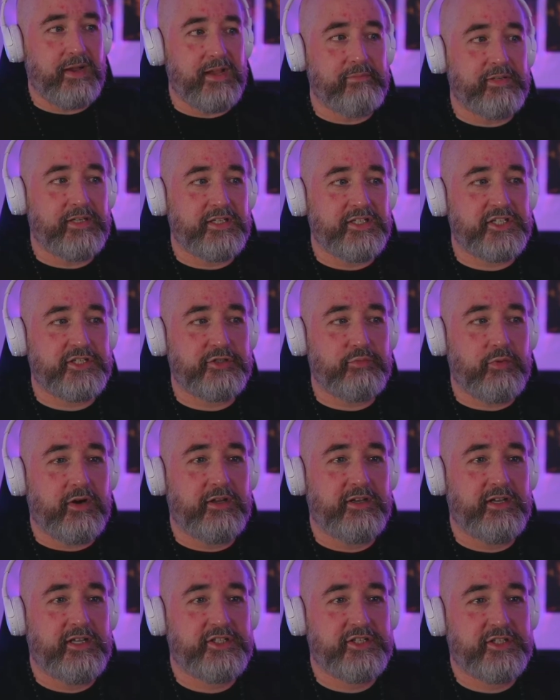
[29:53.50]
Maybe this is what
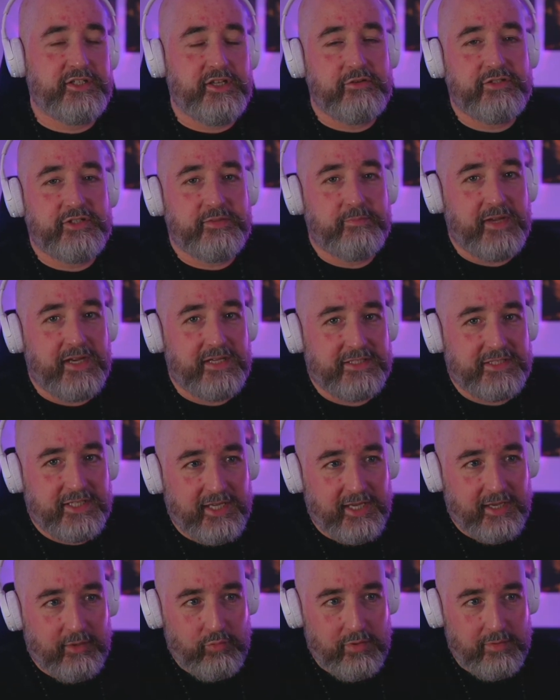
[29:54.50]
I need to do to be able to
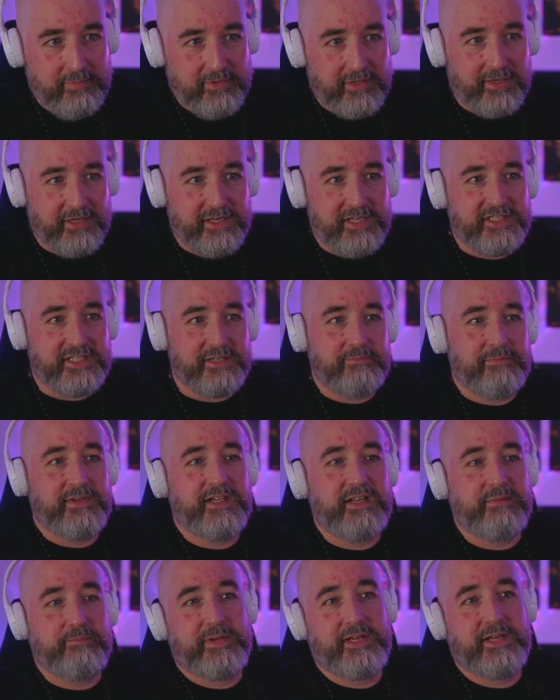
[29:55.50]
get a woman. I need to
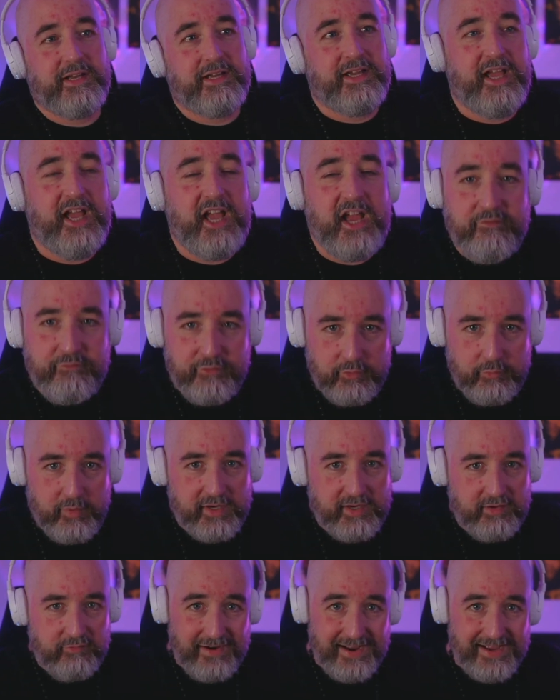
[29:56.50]
manipulate
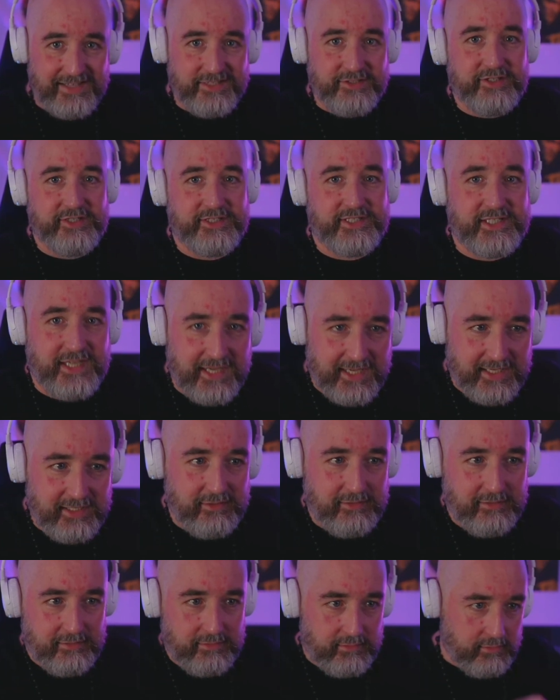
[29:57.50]
everyone around her to
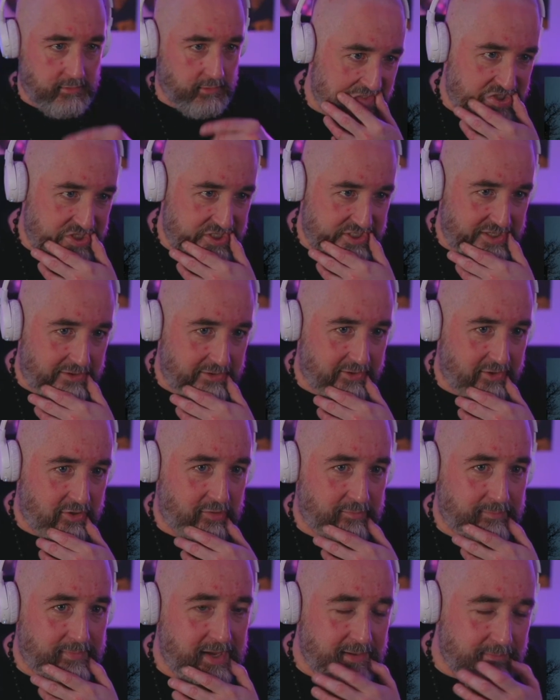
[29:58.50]
hate her, so she's only
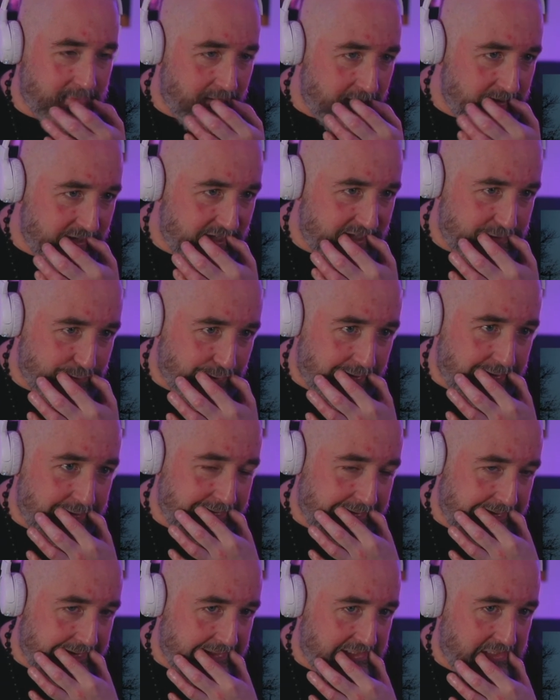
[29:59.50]
got me. Maybe that's what I
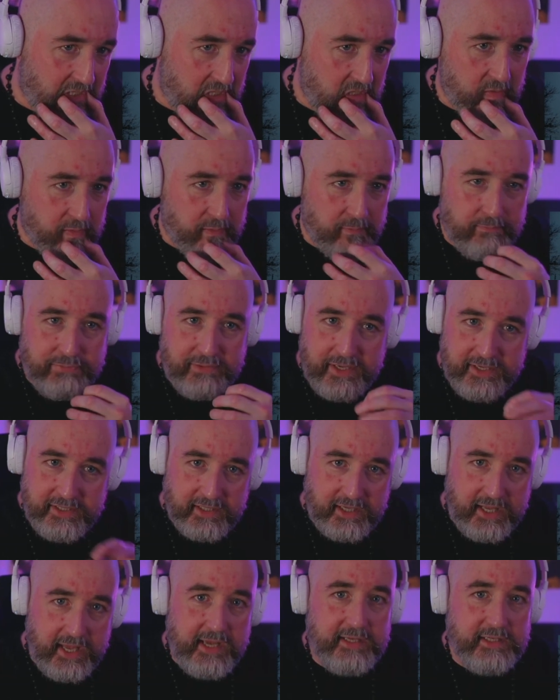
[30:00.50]
need to do. Play
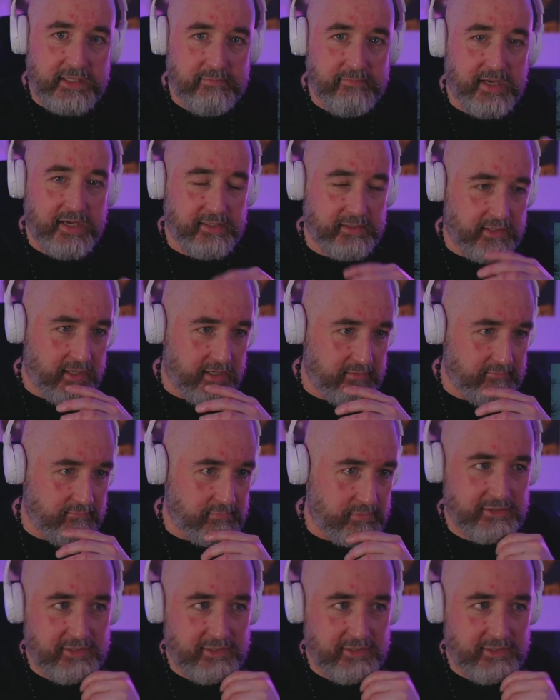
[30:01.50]
the Candyman game.